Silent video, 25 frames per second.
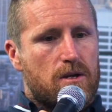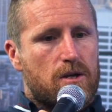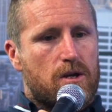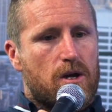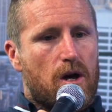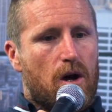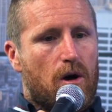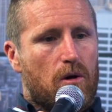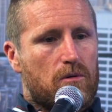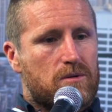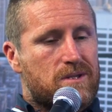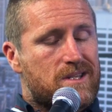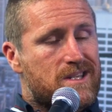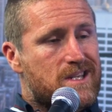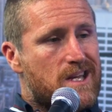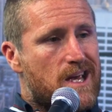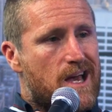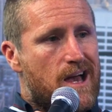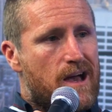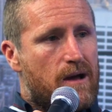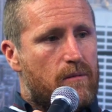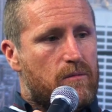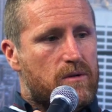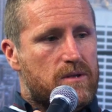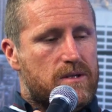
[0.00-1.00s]
goals and your
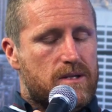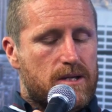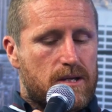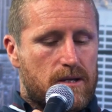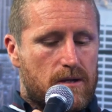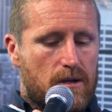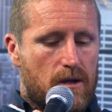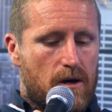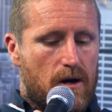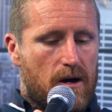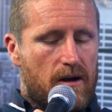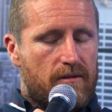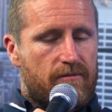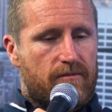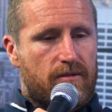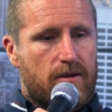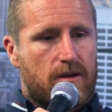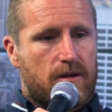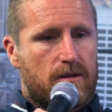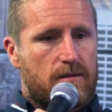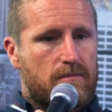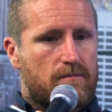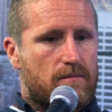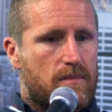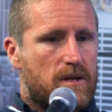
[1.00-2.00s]
habits in life,
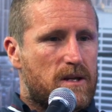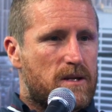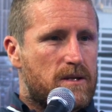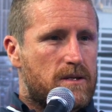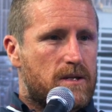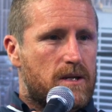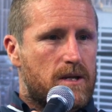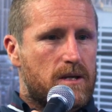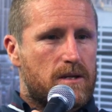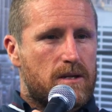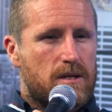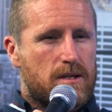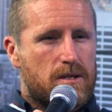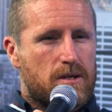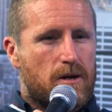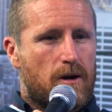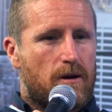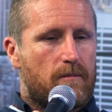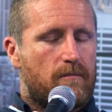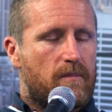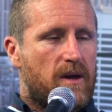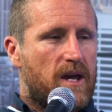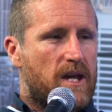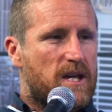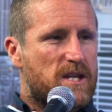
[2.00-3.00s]
and indeed your
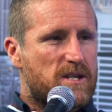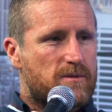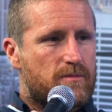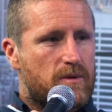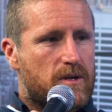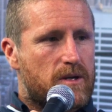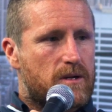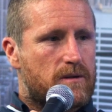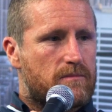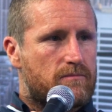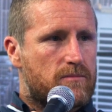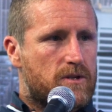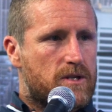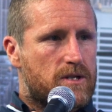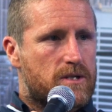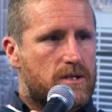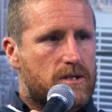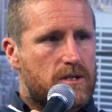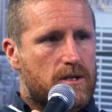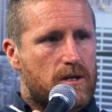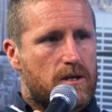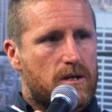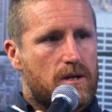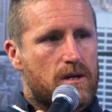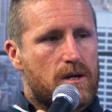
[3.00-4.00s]
time management, and
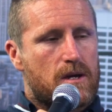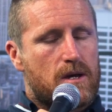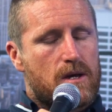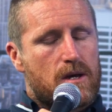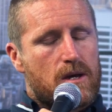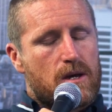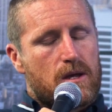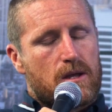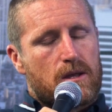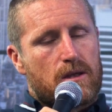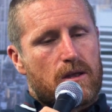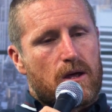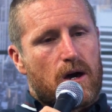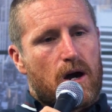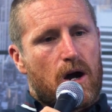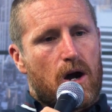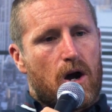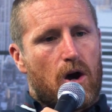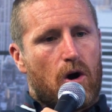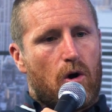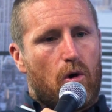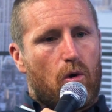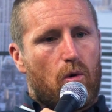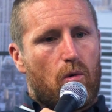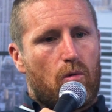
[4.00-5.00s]
just the
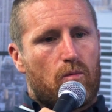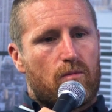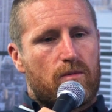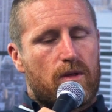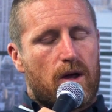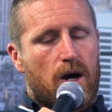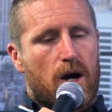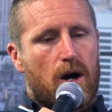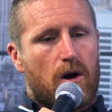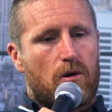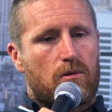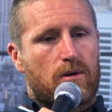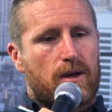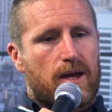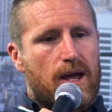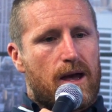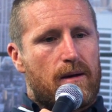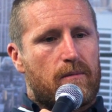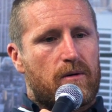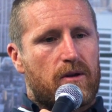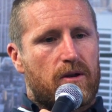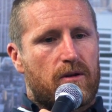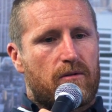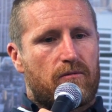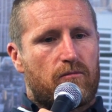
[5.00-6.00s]
whole
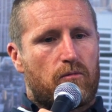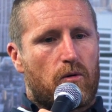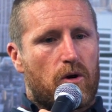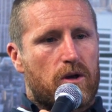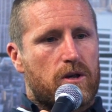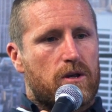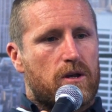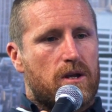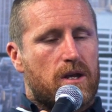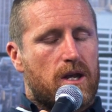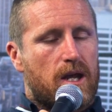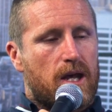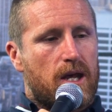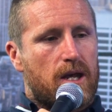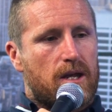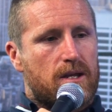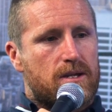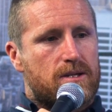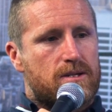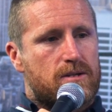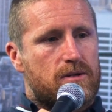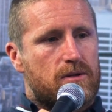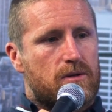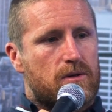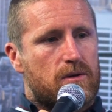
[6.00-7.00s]
gamut of what you
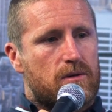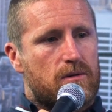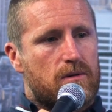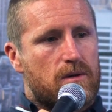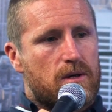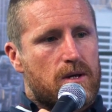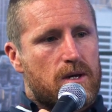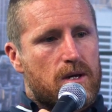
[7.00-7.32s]
need to